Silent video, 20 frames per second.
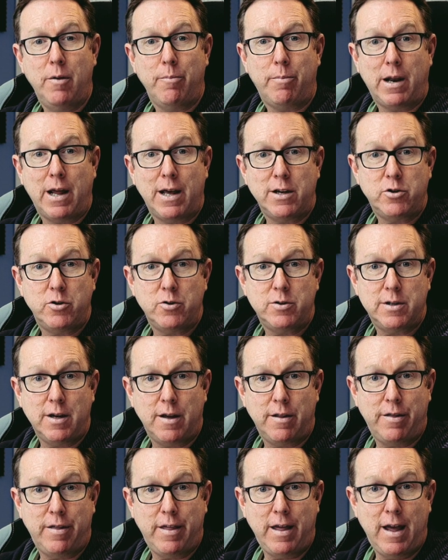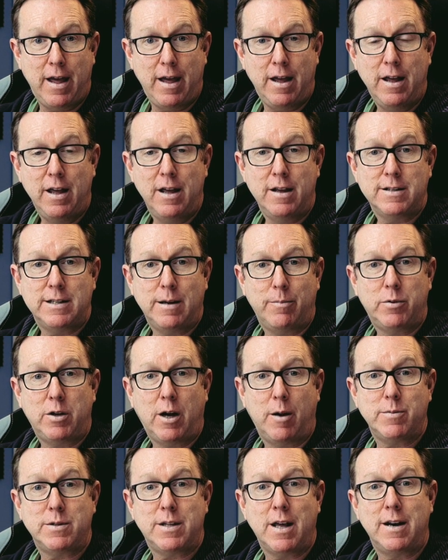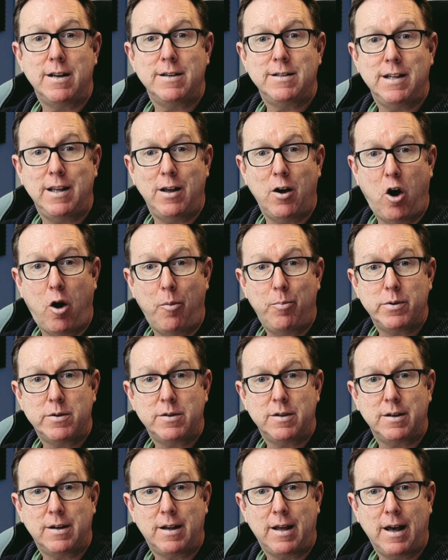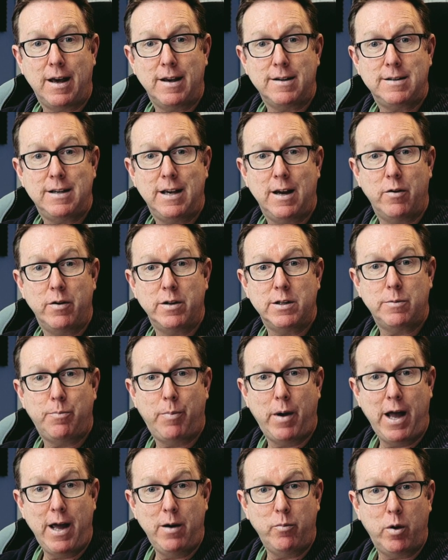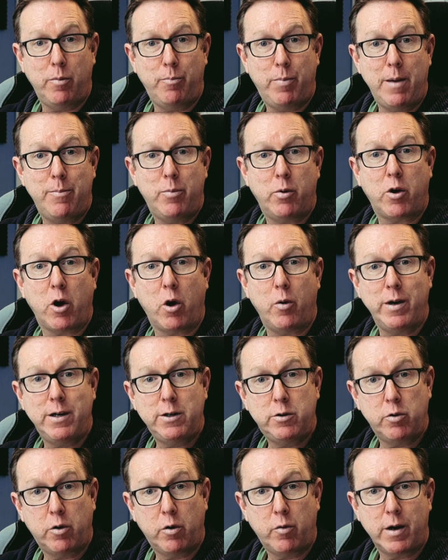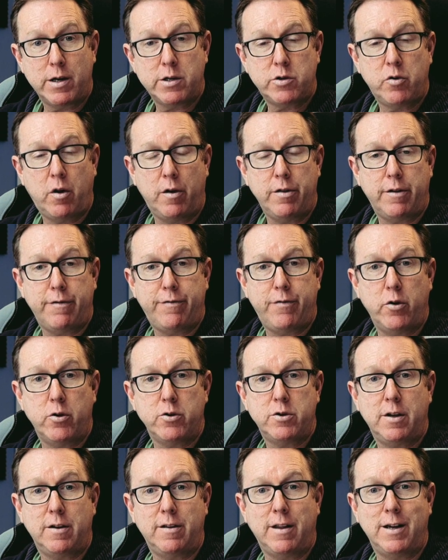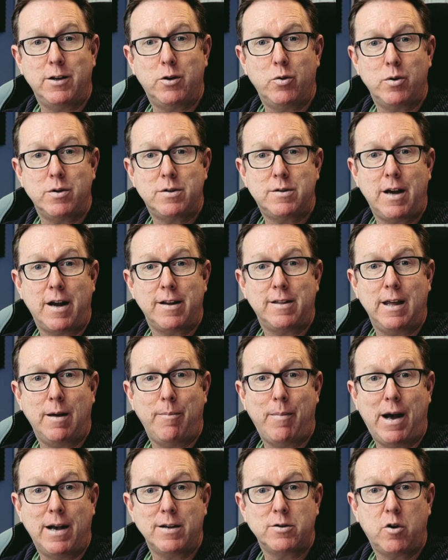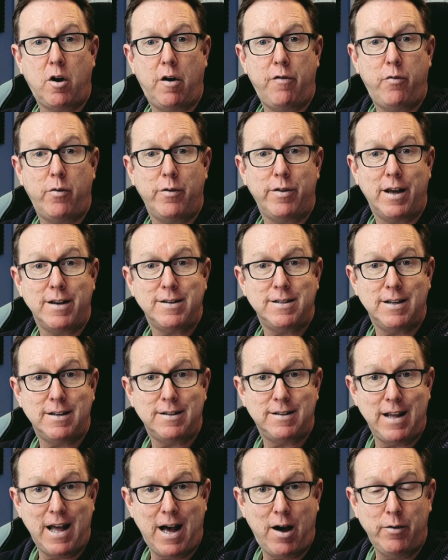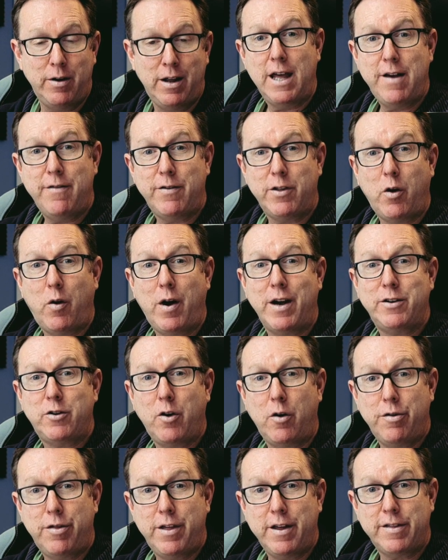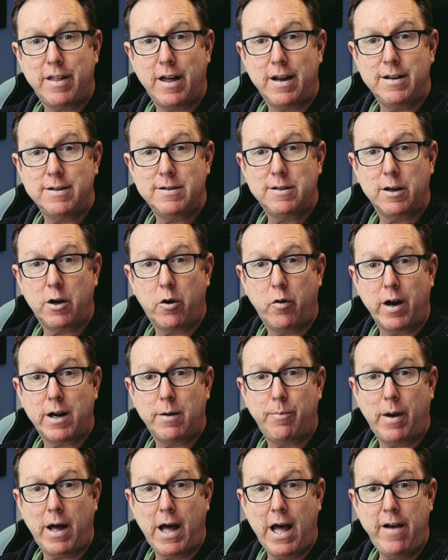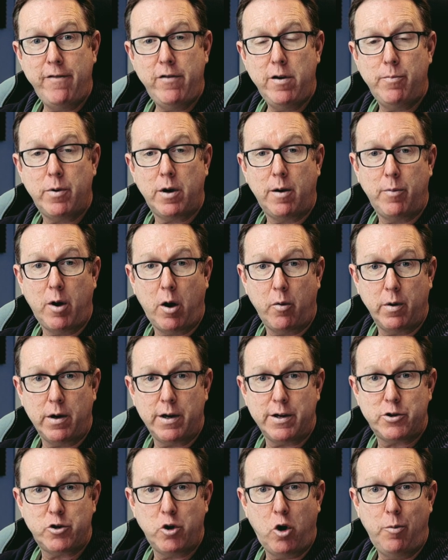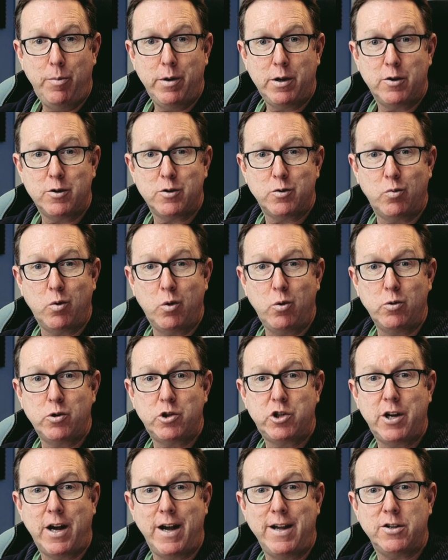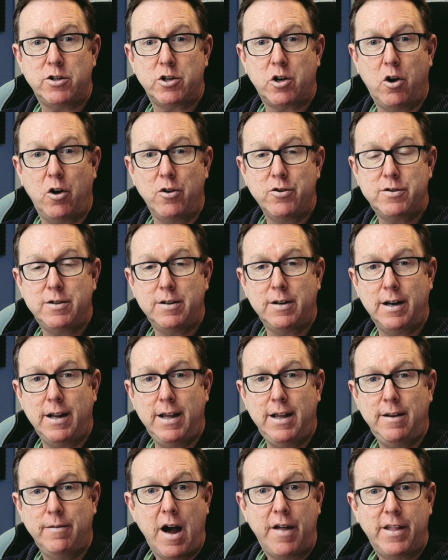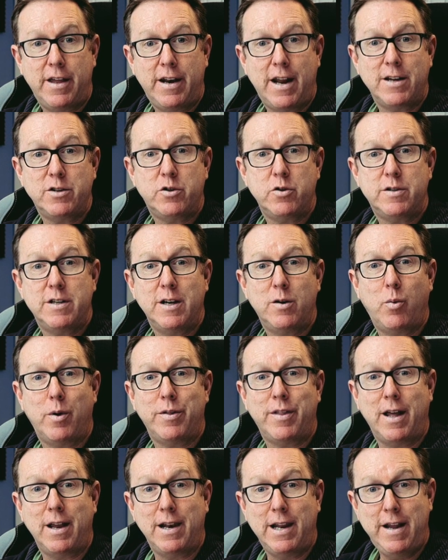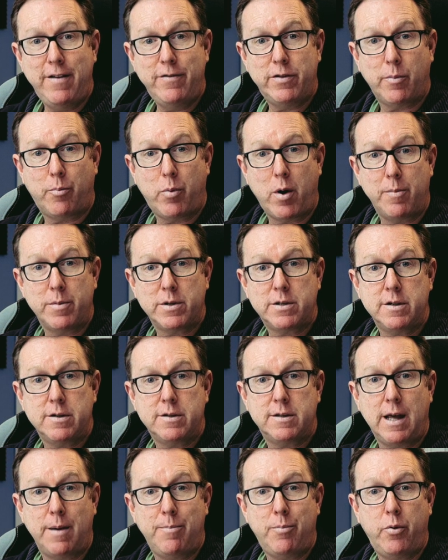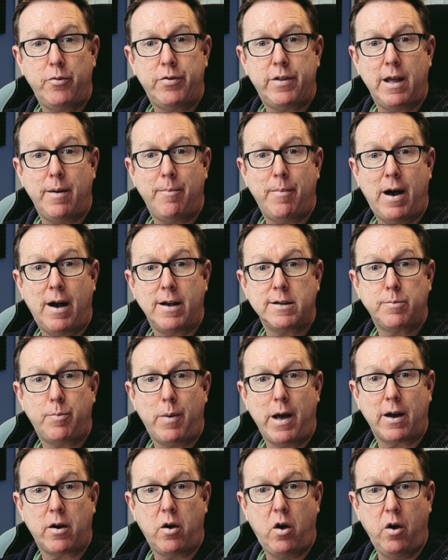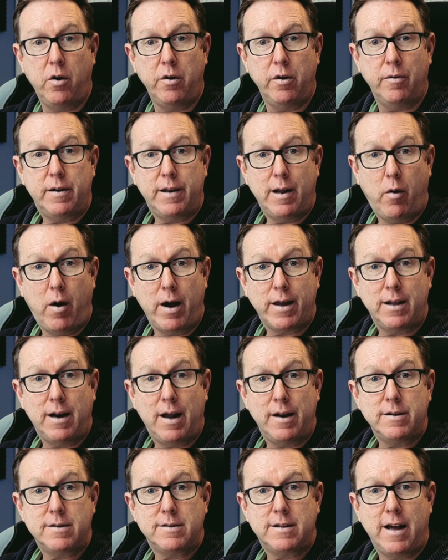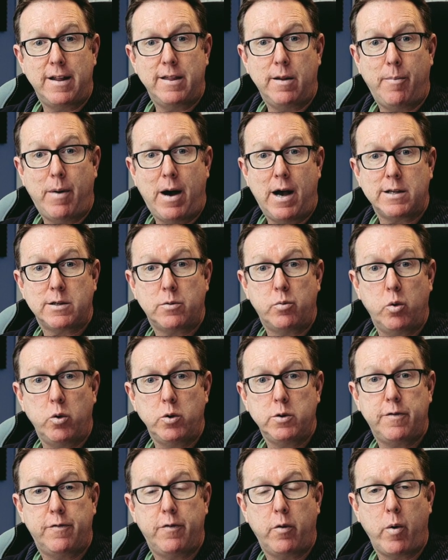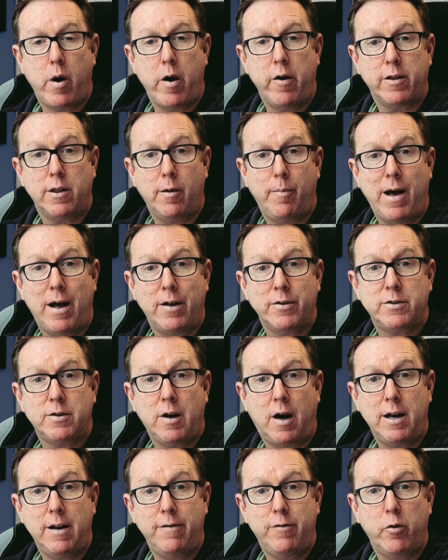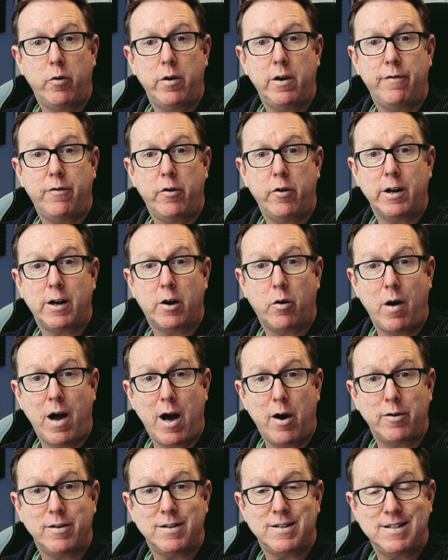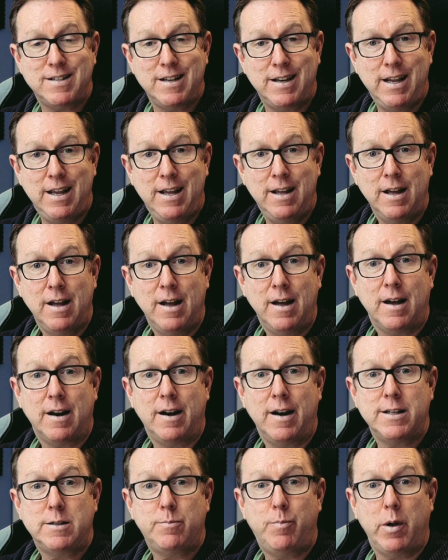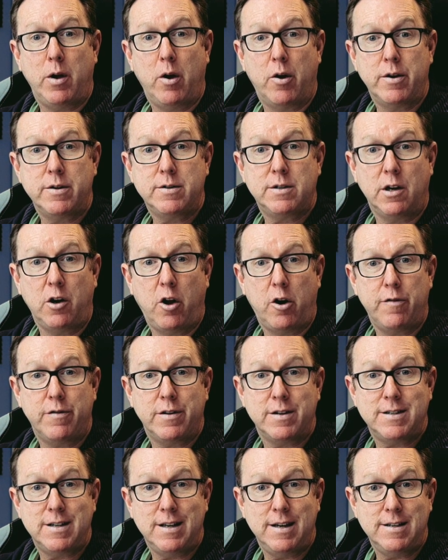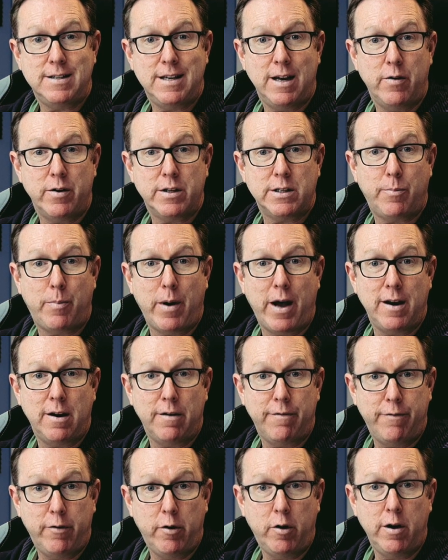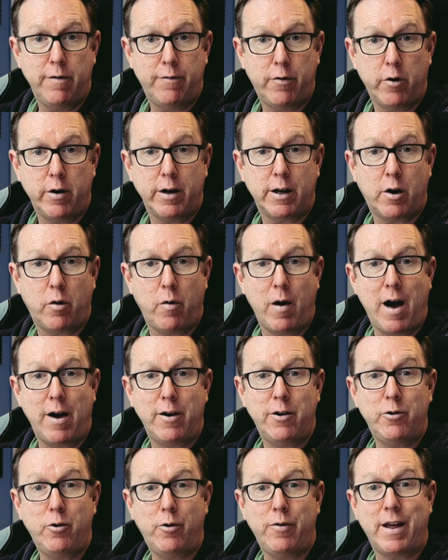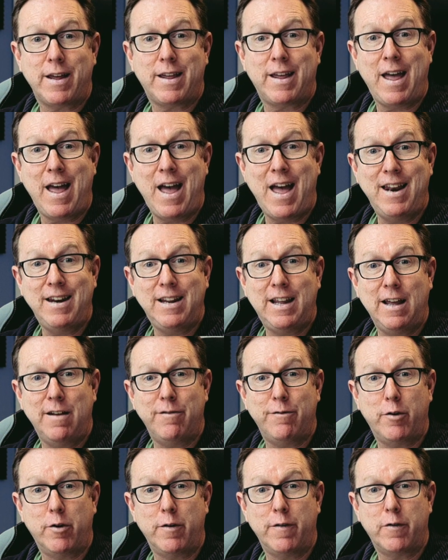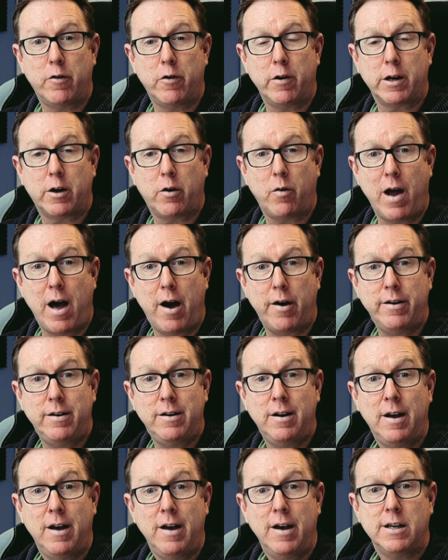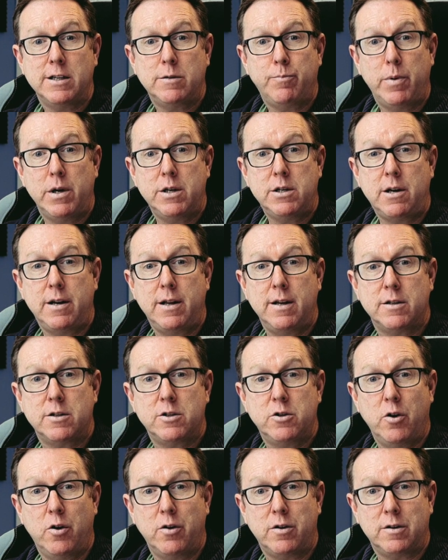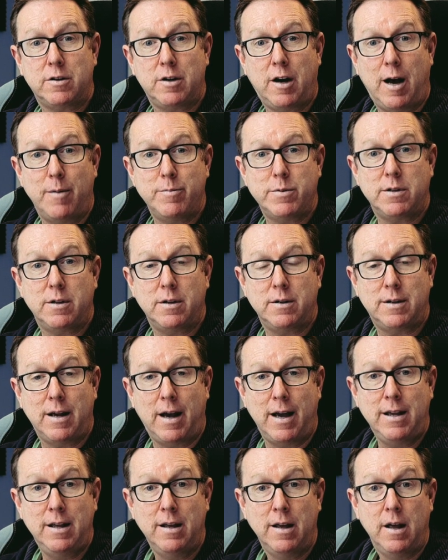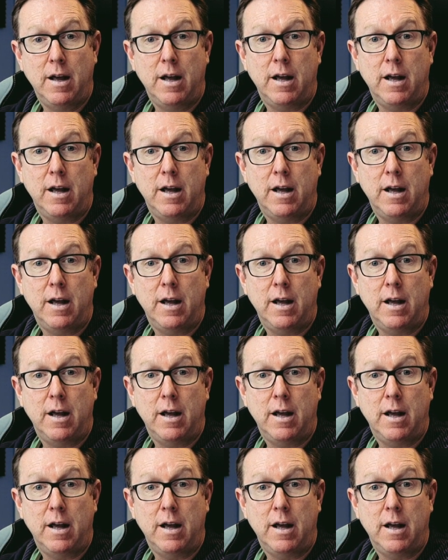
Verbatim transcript: But as you said there, sometimes that is the opposite case here in Spain. When people go into a restaurant, the first thing they do is take their mask off when they sit down, even though I don't think that is the correct behavior, but I'm not really sure because rules change constantly. And then, as you said, when they leave the premises, they put their mask back on. Now, I can understand the mask rules for wearing them outside if you're in a very crowded city. And let's be honest, a lot of the cities here in Spain are very, very crowded, or they can get very, very crowded, especially at certain times of the day.